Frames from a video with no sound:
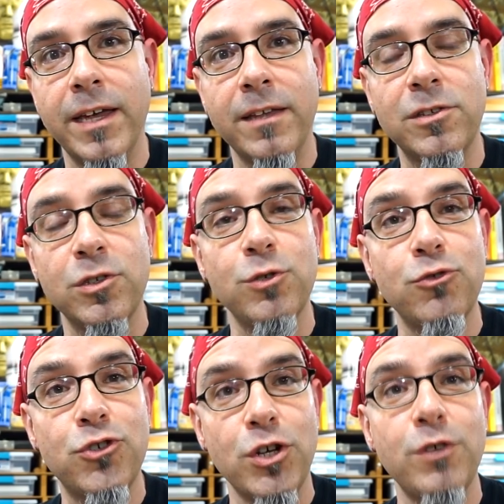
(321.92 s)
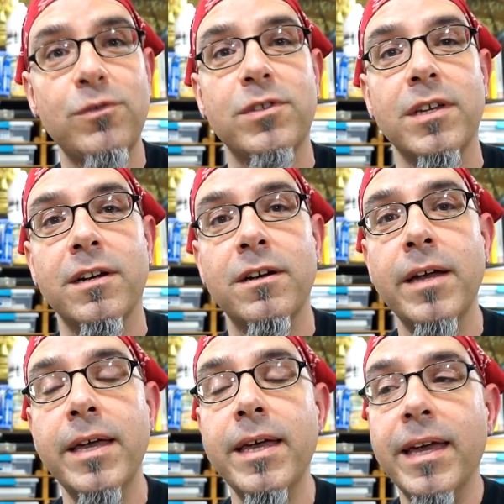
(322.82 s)
and to do shows there,
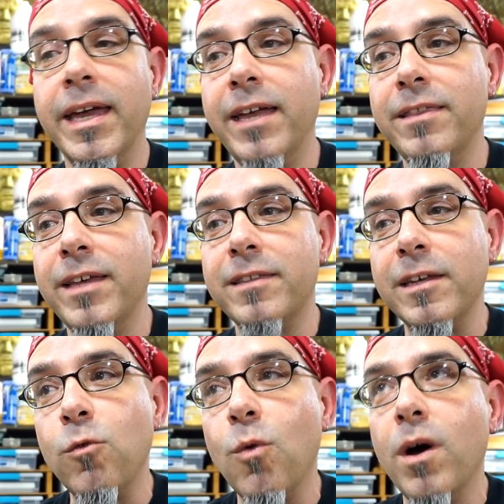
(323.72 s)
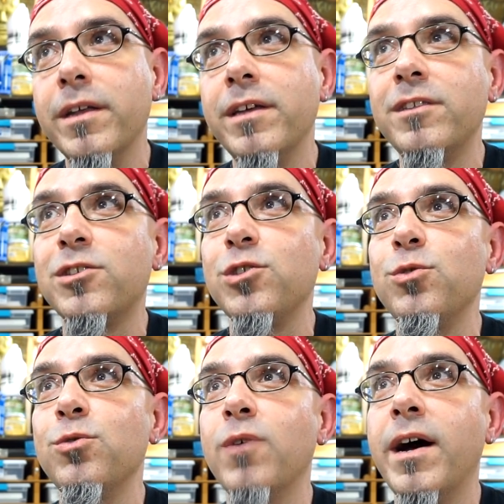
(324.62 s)
and that they wanted
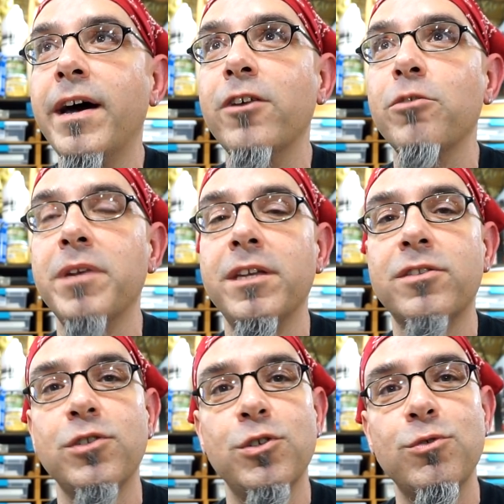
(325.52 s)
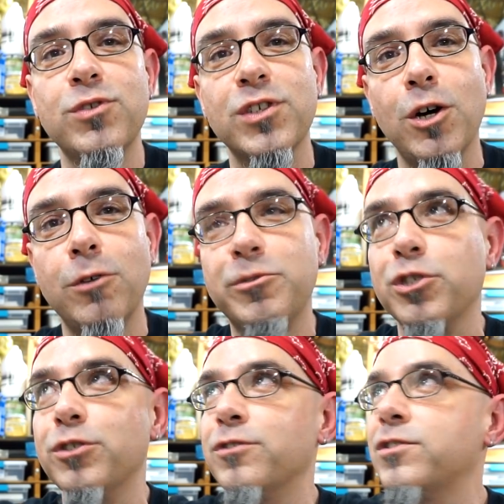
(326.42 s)
to hire me to do
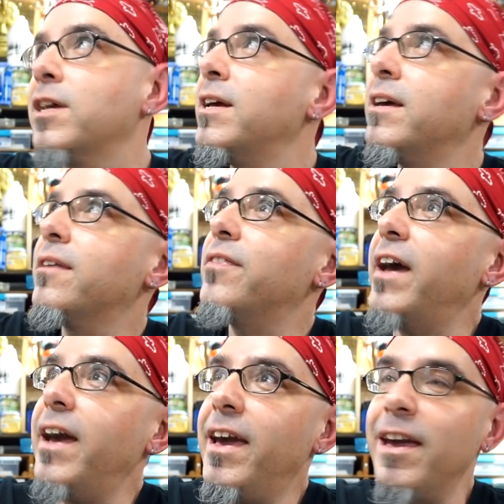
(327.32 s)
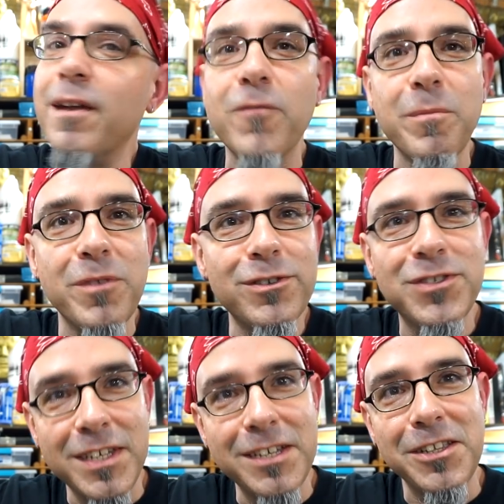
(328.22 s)
sculptures that hang from their
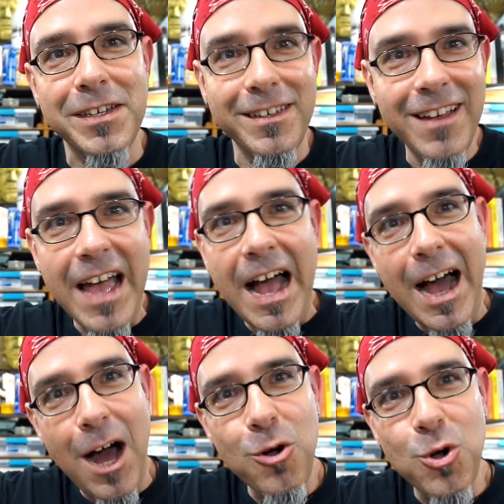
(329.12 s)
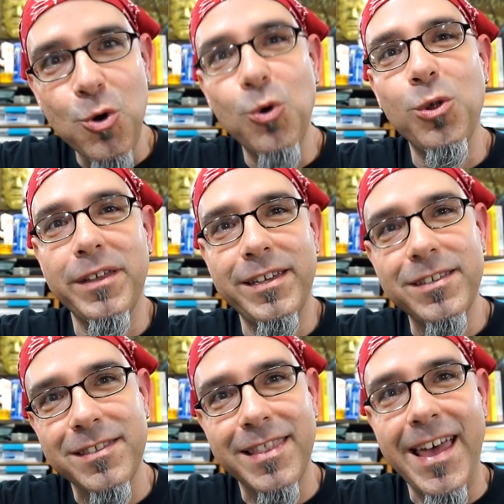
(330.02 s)
ceiling. How cool is